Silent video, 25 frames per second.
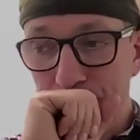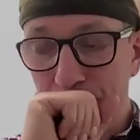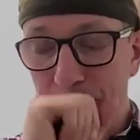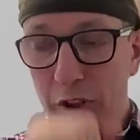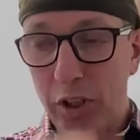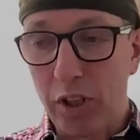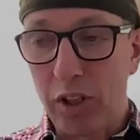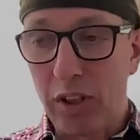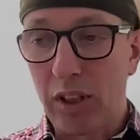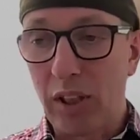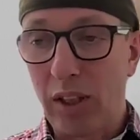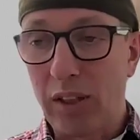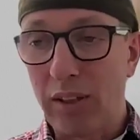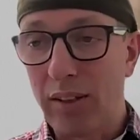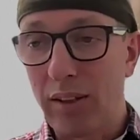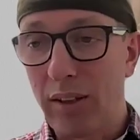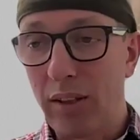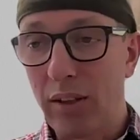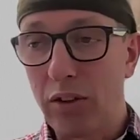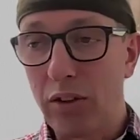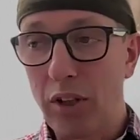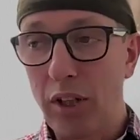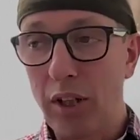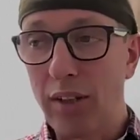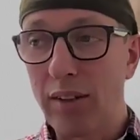She does
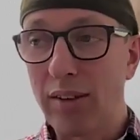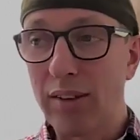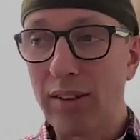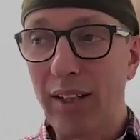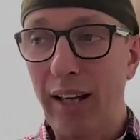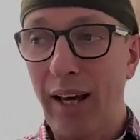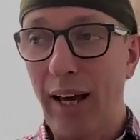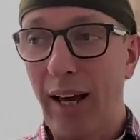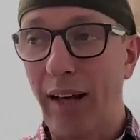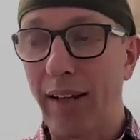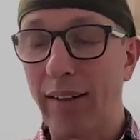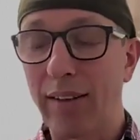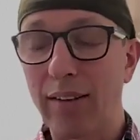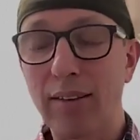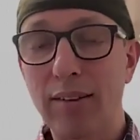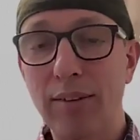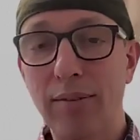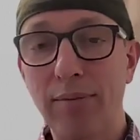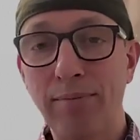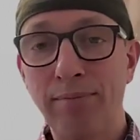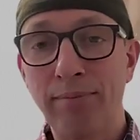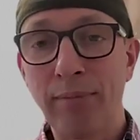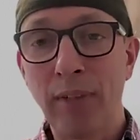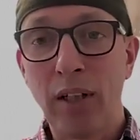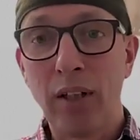still chase
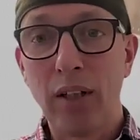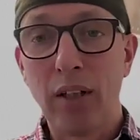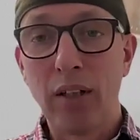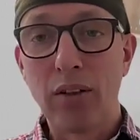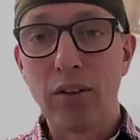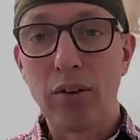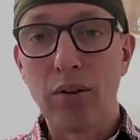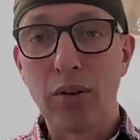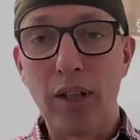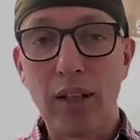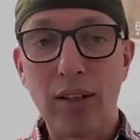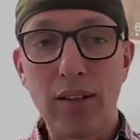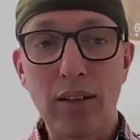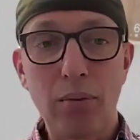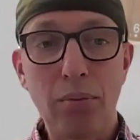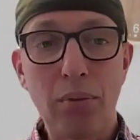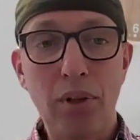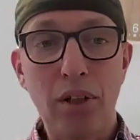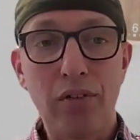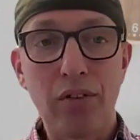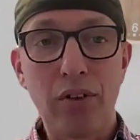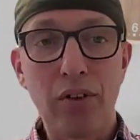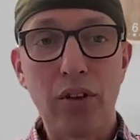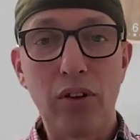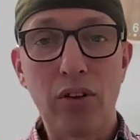cats. So that's a
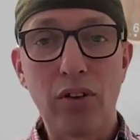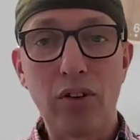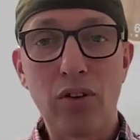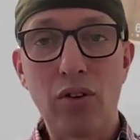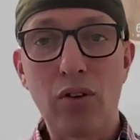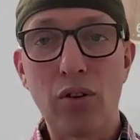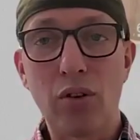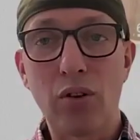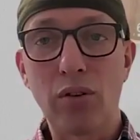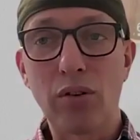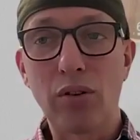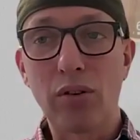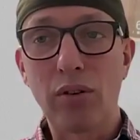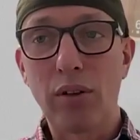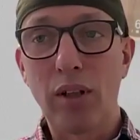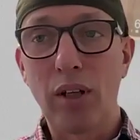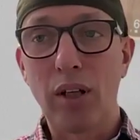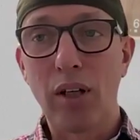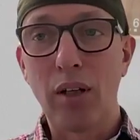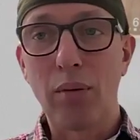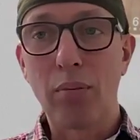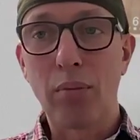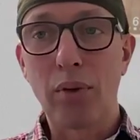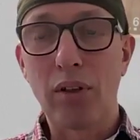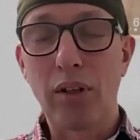bit of a concern.
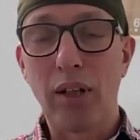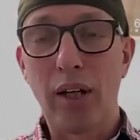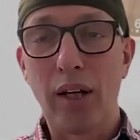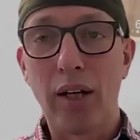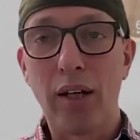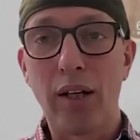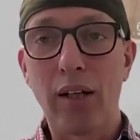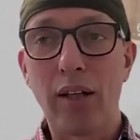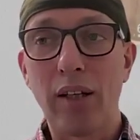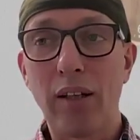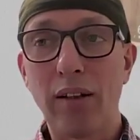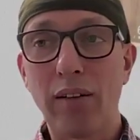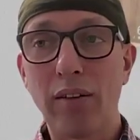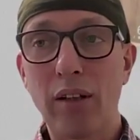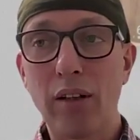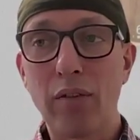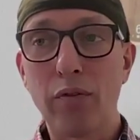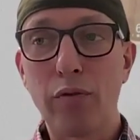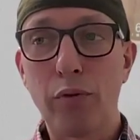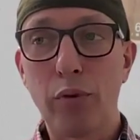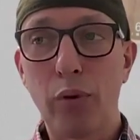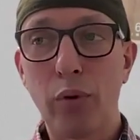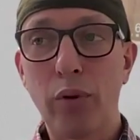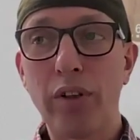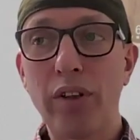But in
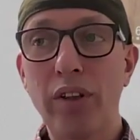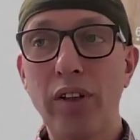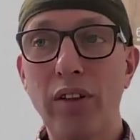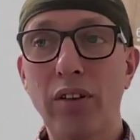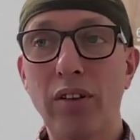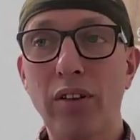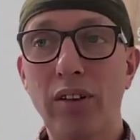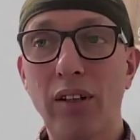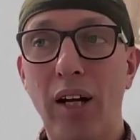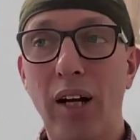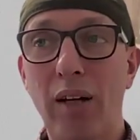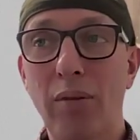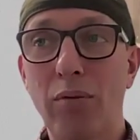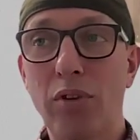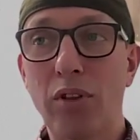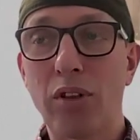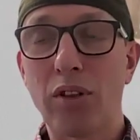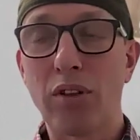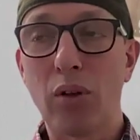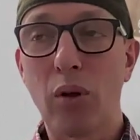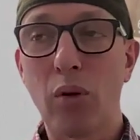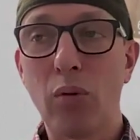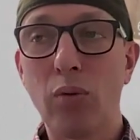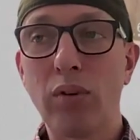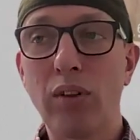4 years' time,
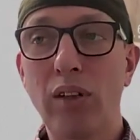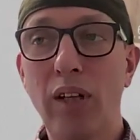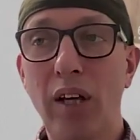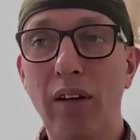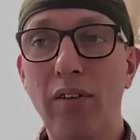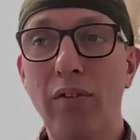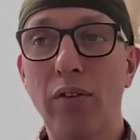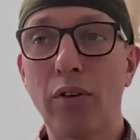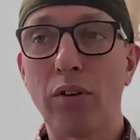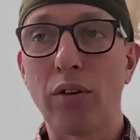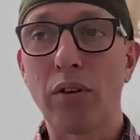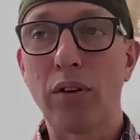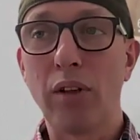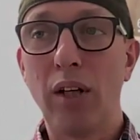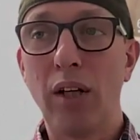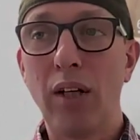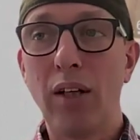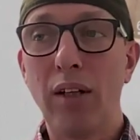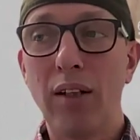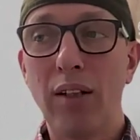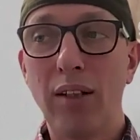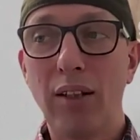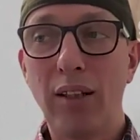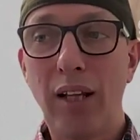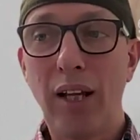she's only ever
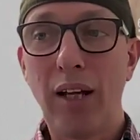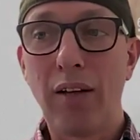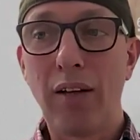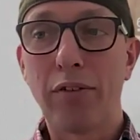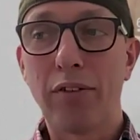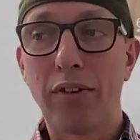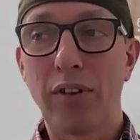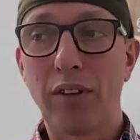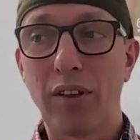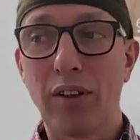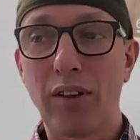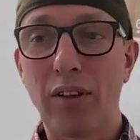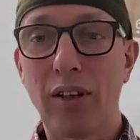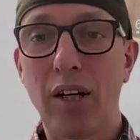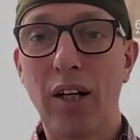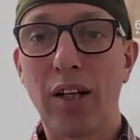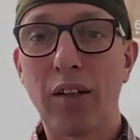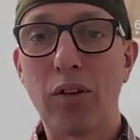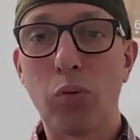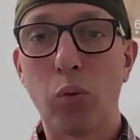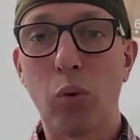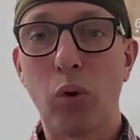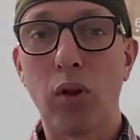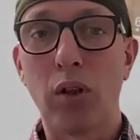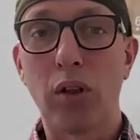left the
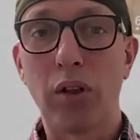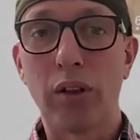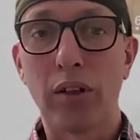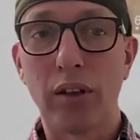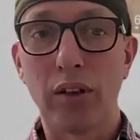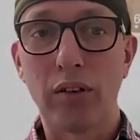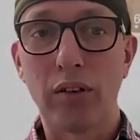sidewalk